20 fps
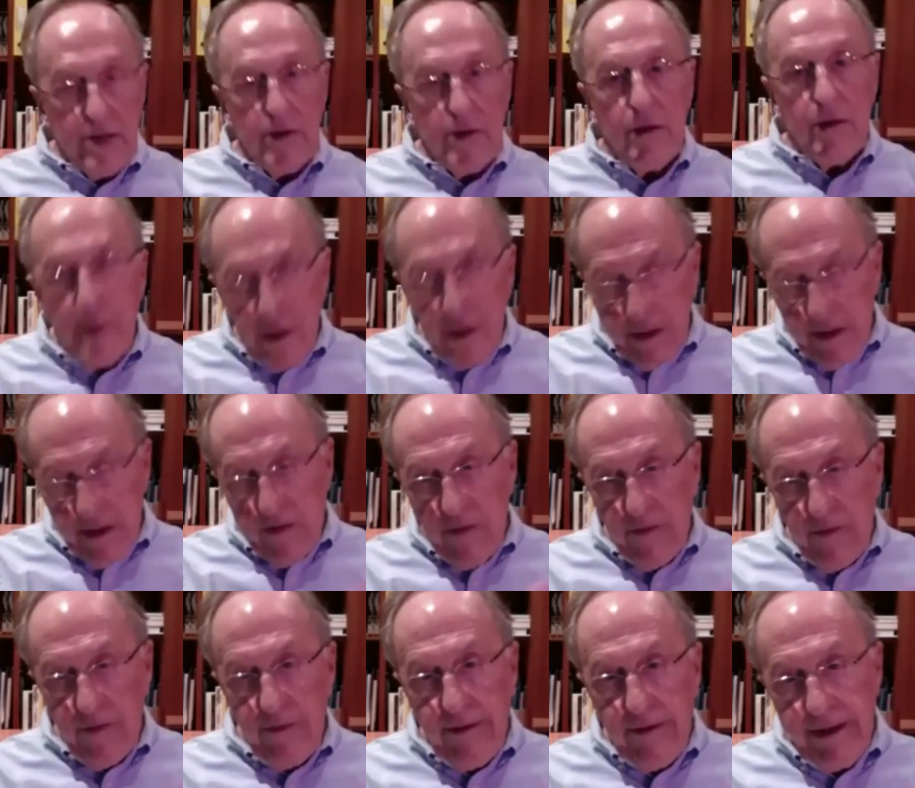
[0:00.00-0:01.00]
the boat. And off
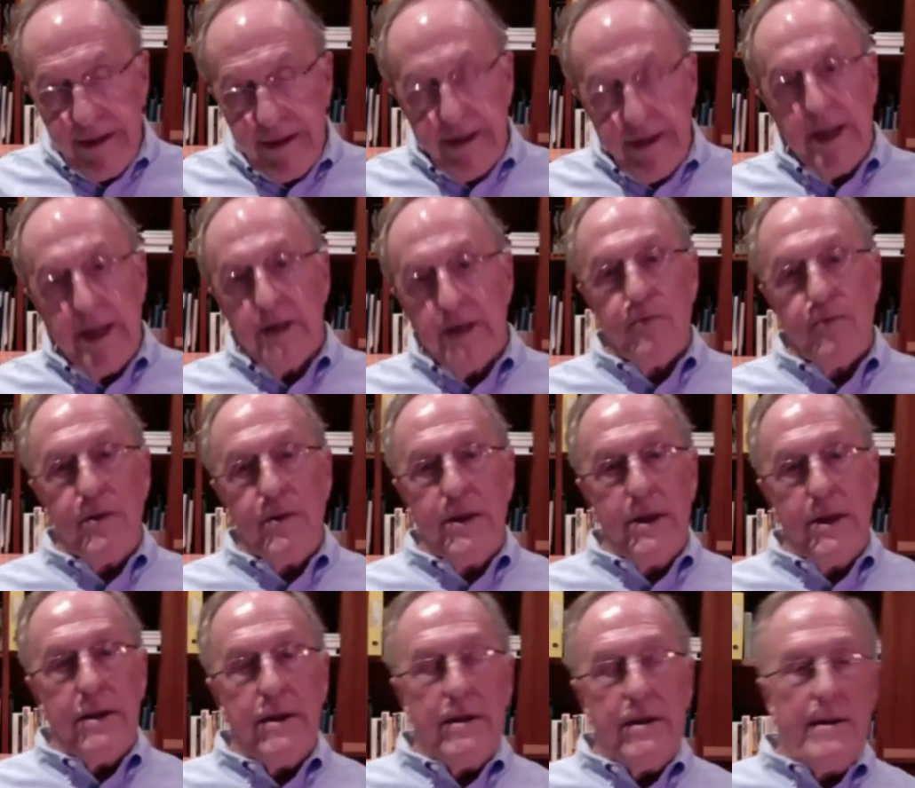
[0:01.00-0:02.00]
we went. And that we
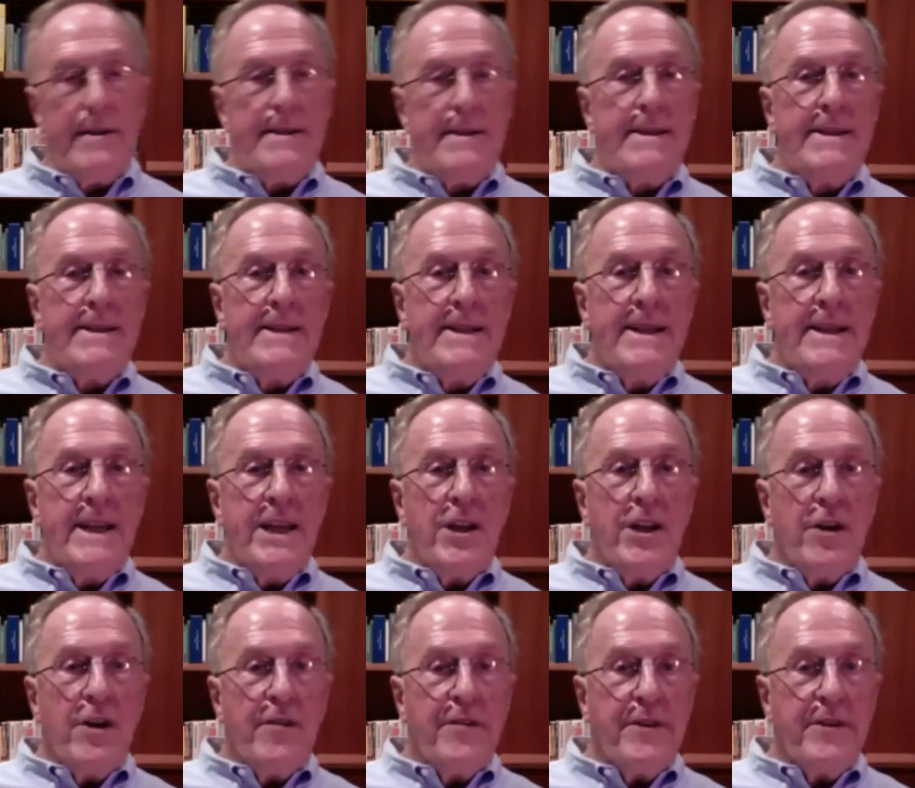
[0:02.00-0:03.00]
did. And
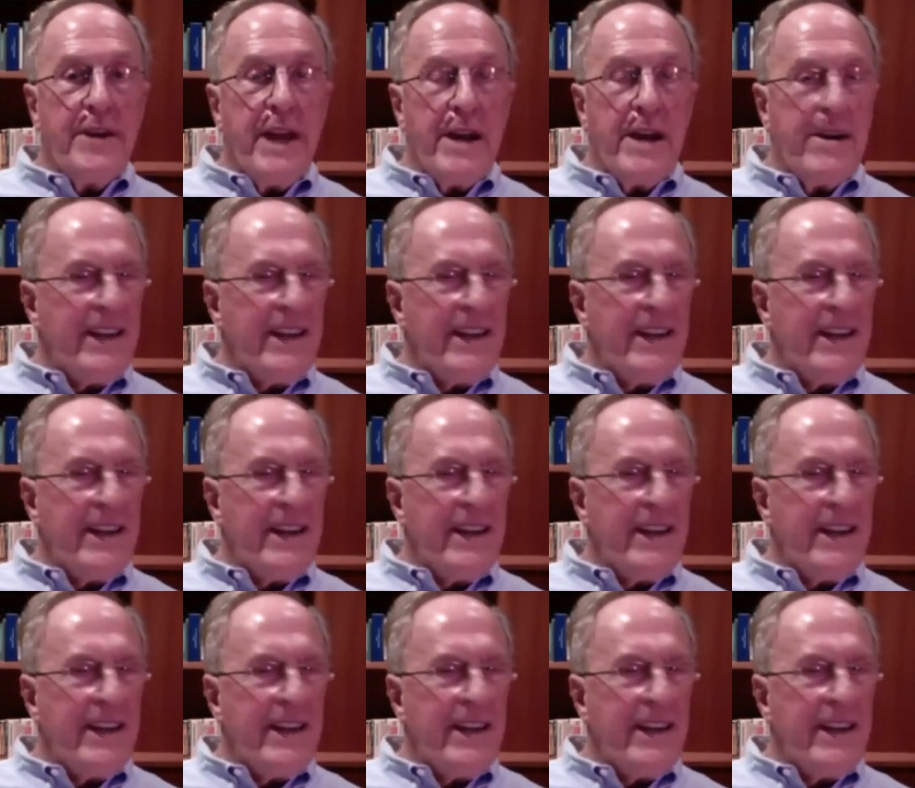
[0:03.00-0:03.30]
after an hour, I